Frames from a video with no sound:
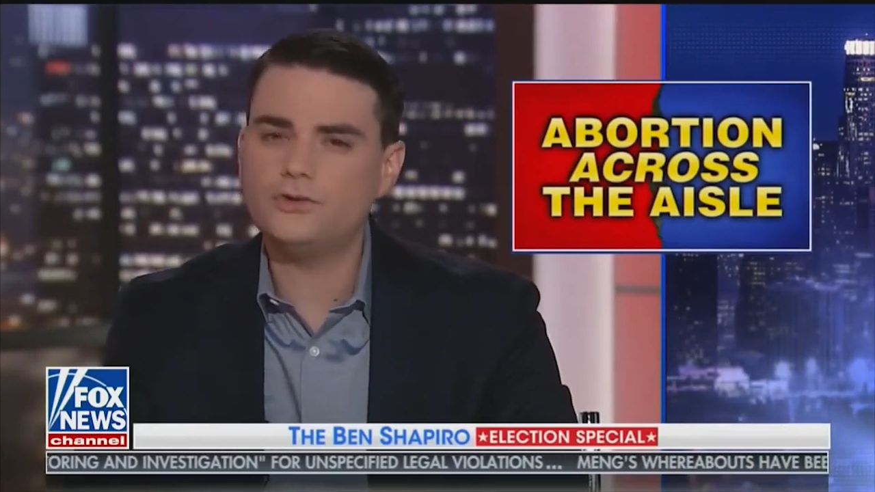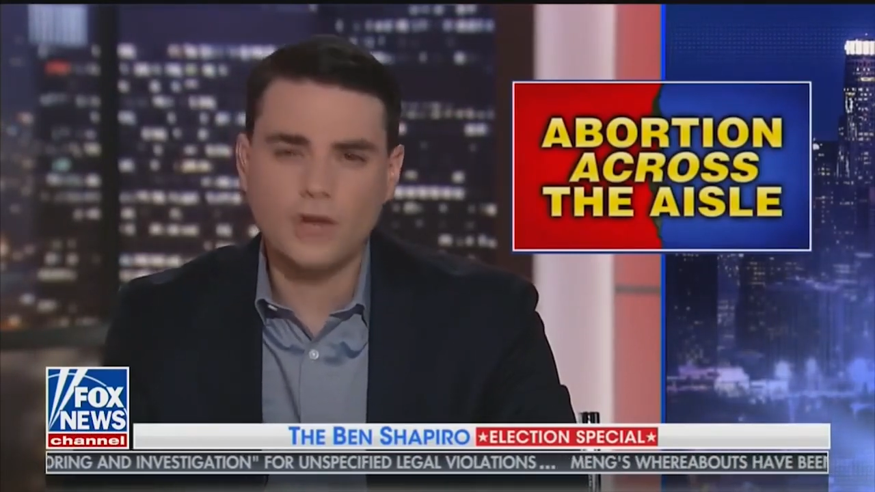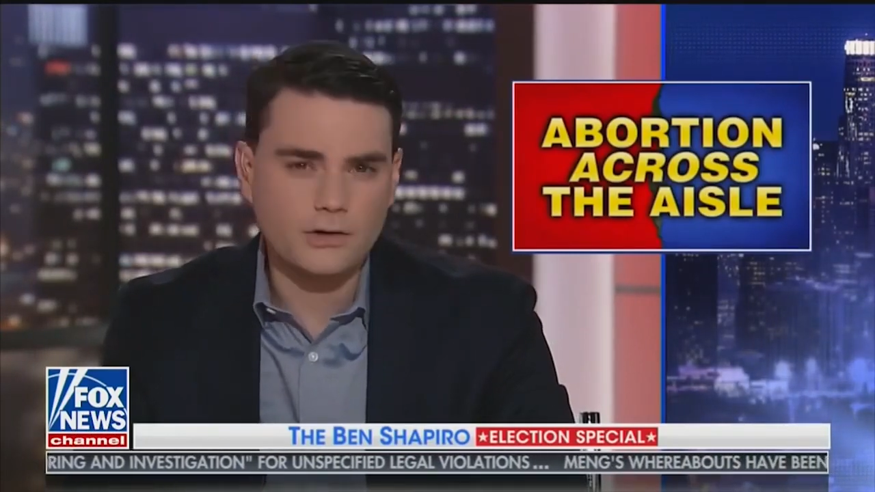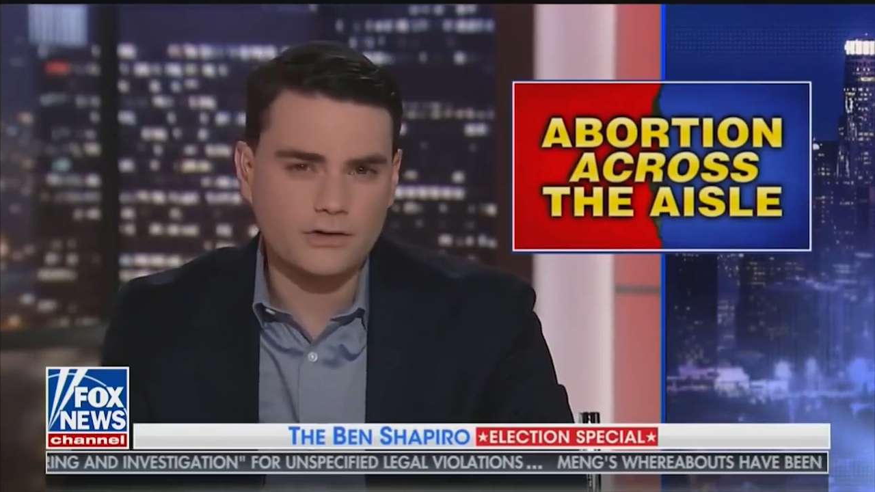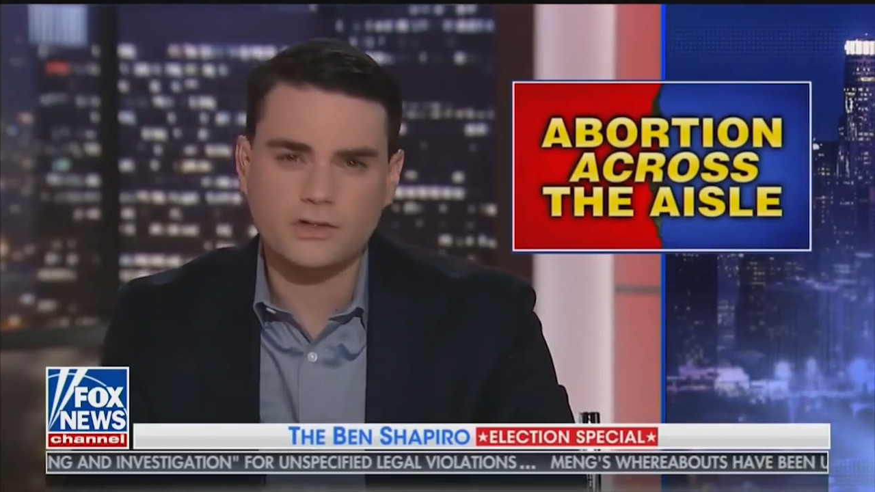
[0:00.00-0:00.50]

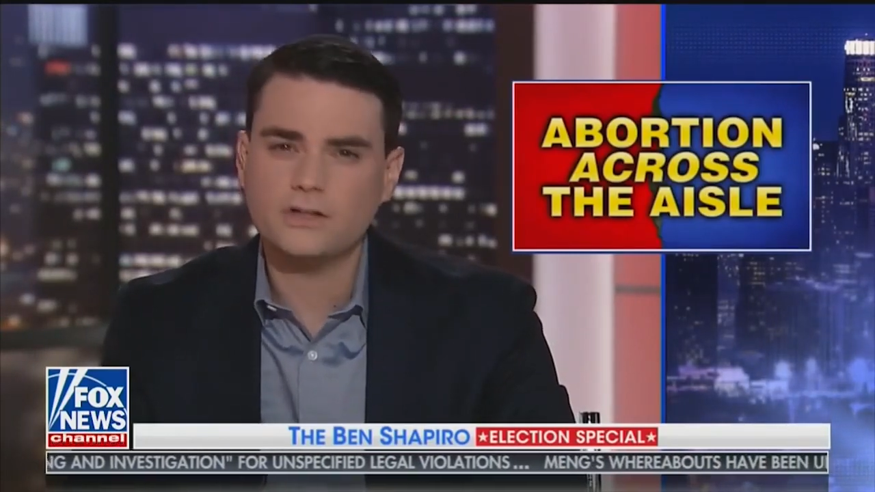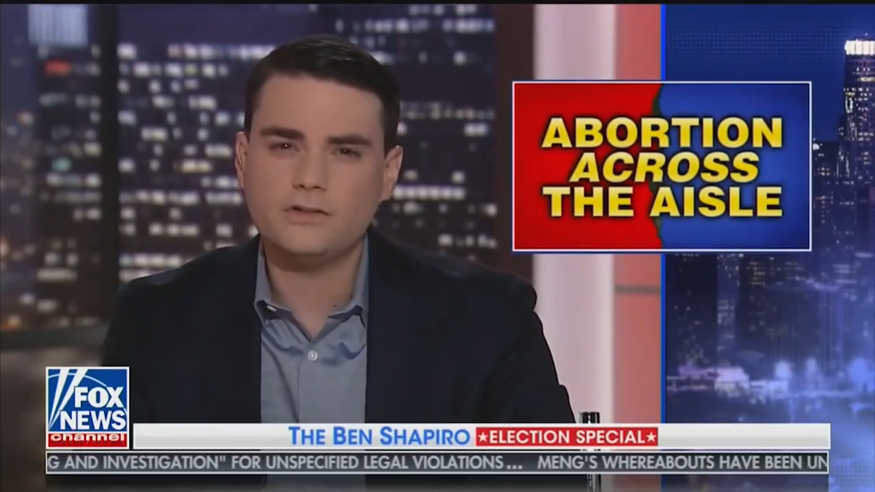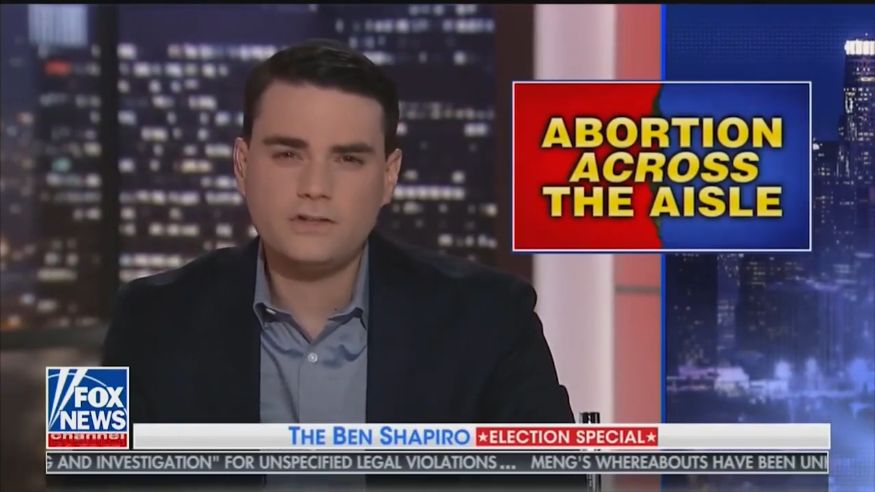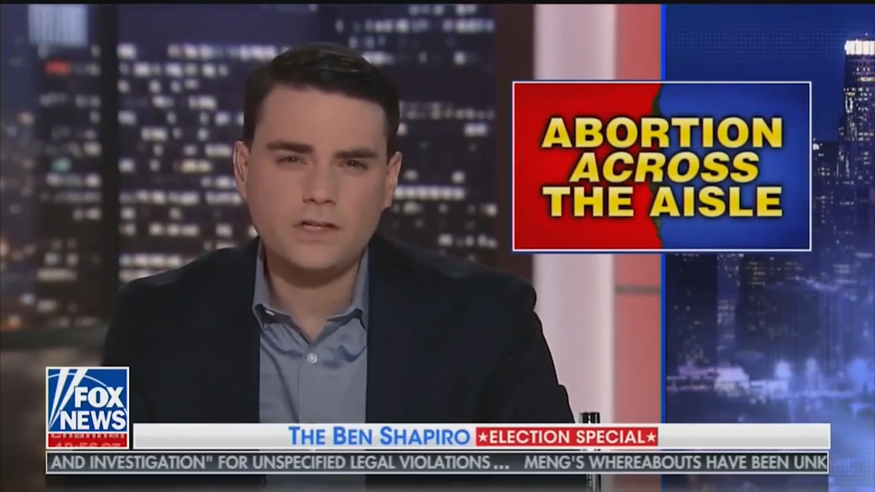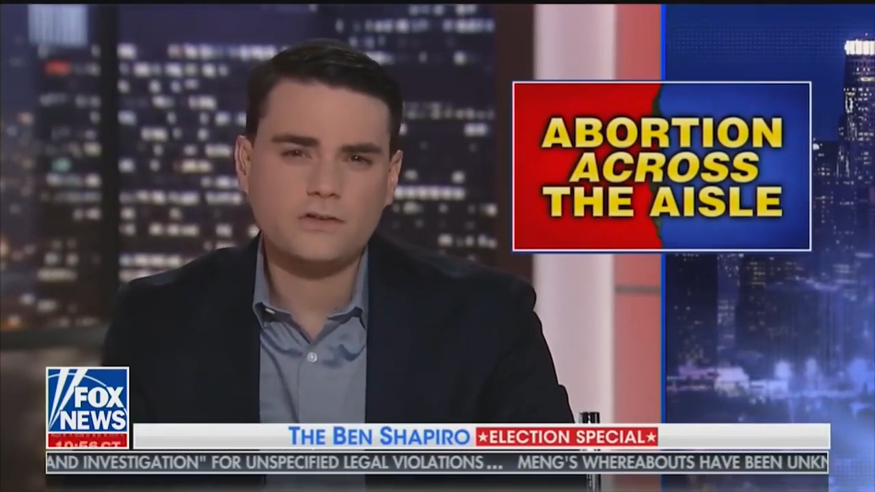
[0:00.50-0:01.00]
generous,
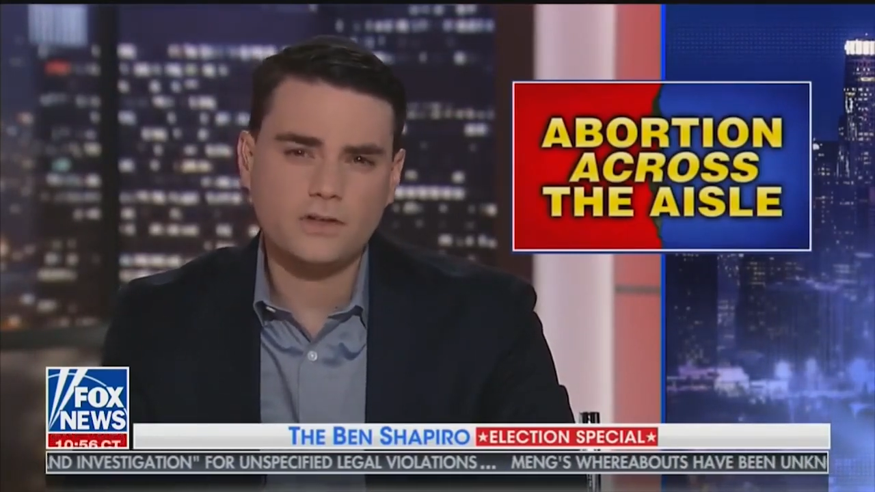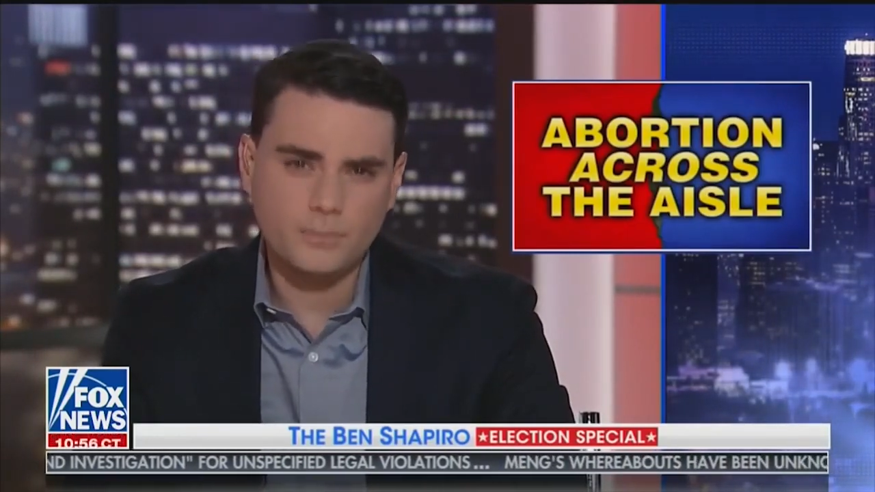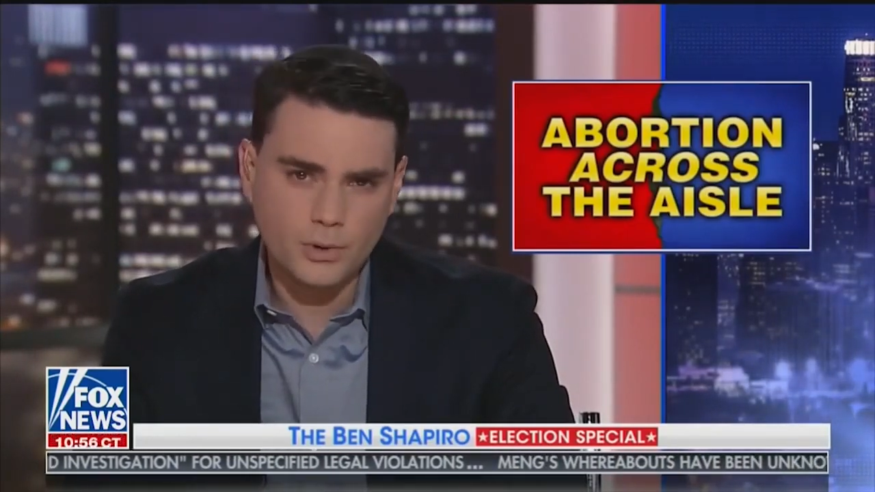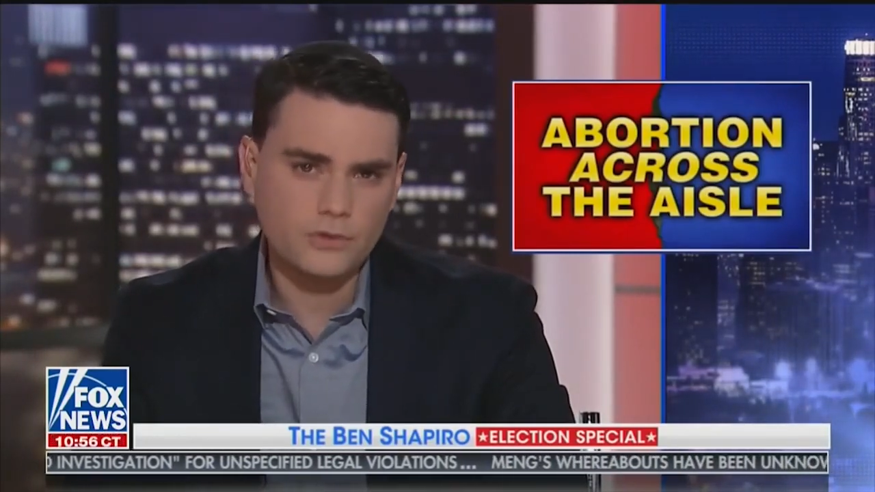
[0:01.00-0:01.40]
decent